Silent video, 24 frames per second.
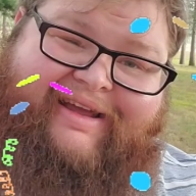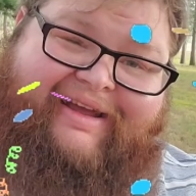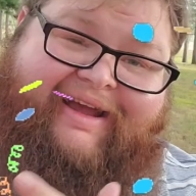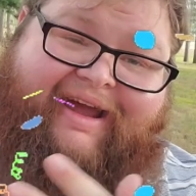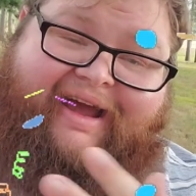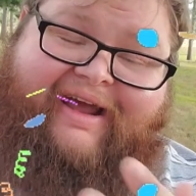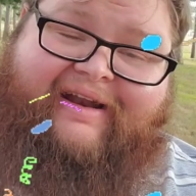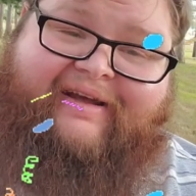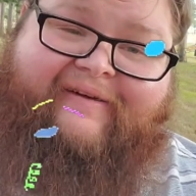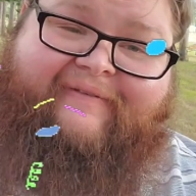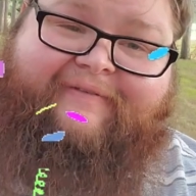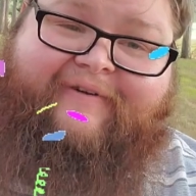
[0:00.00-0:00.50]

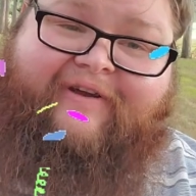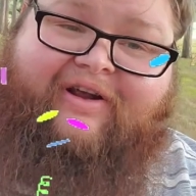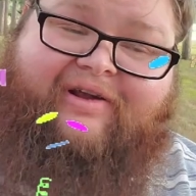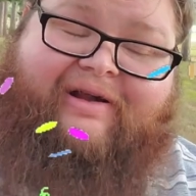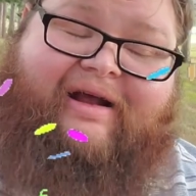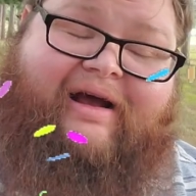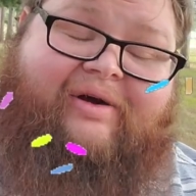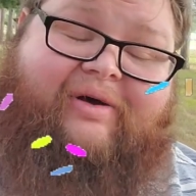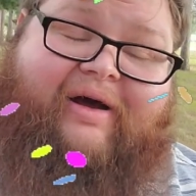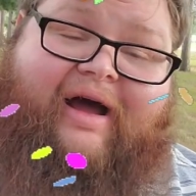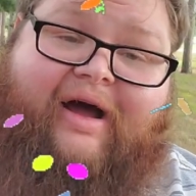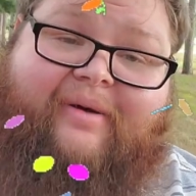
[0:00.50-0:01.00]
kind of figure
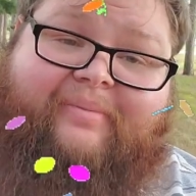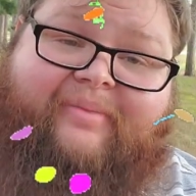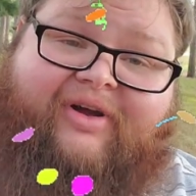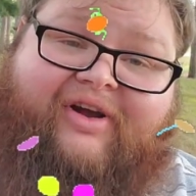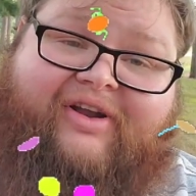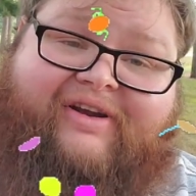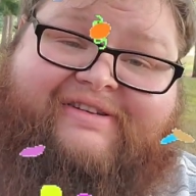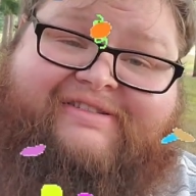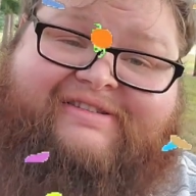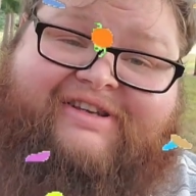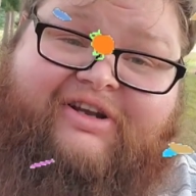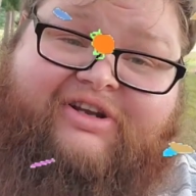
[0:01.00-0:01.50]
out how I'm going
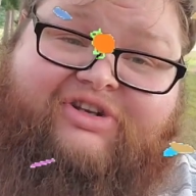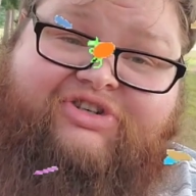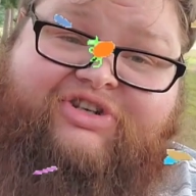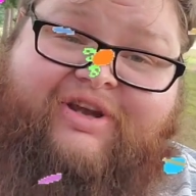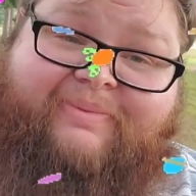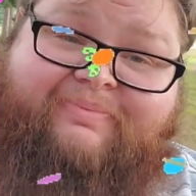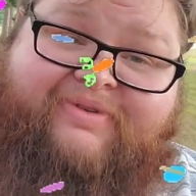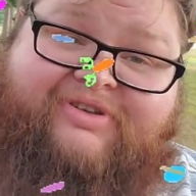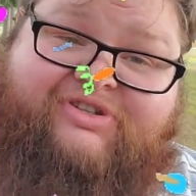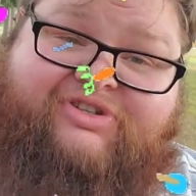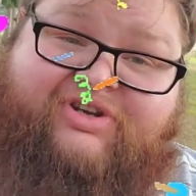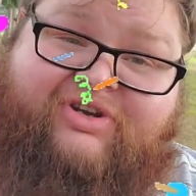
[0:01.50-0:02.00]
to
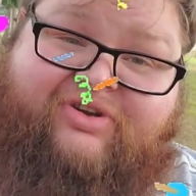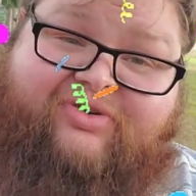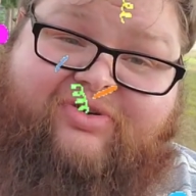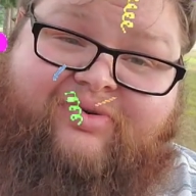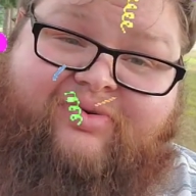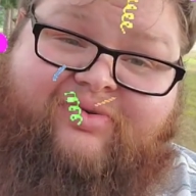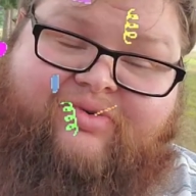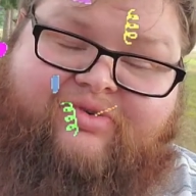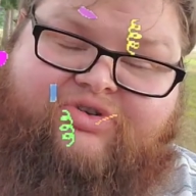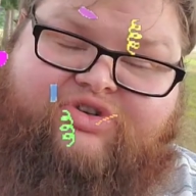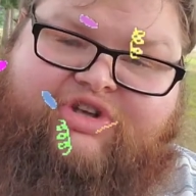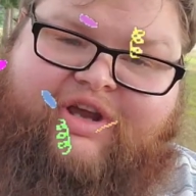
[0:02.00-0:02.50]
ship this
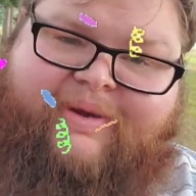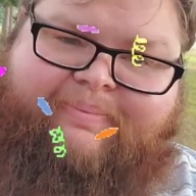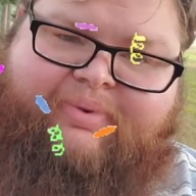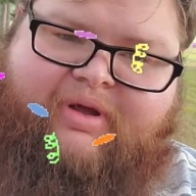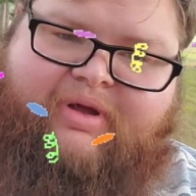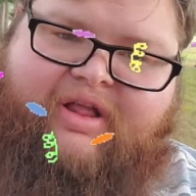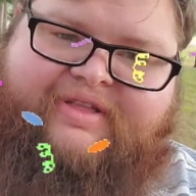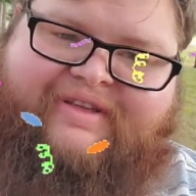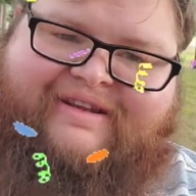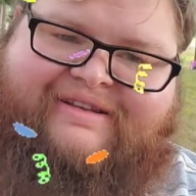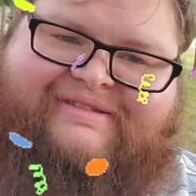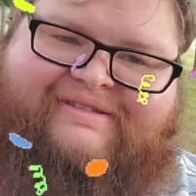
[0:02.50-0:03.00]

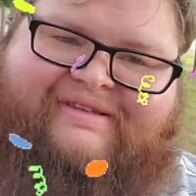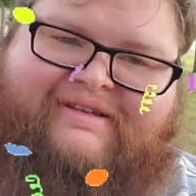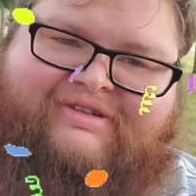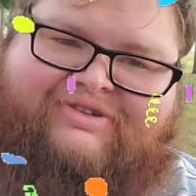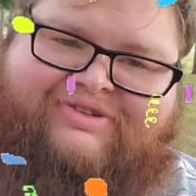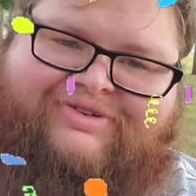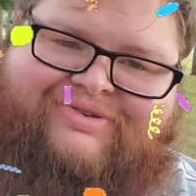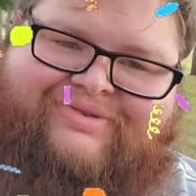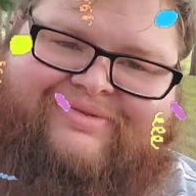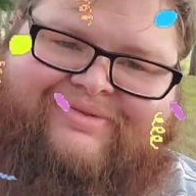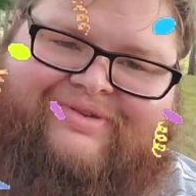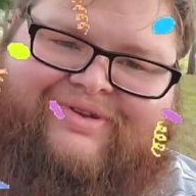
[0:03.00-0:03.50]

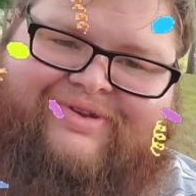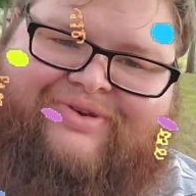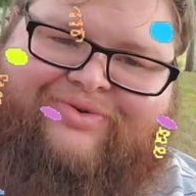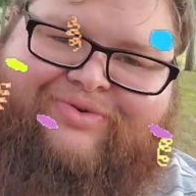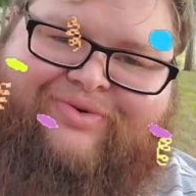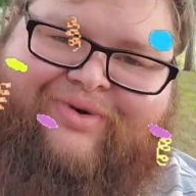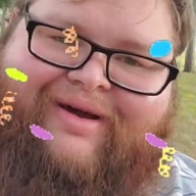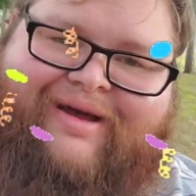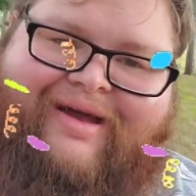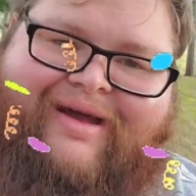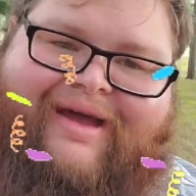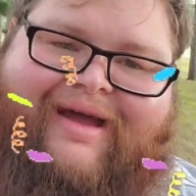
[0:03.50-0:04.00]
to you.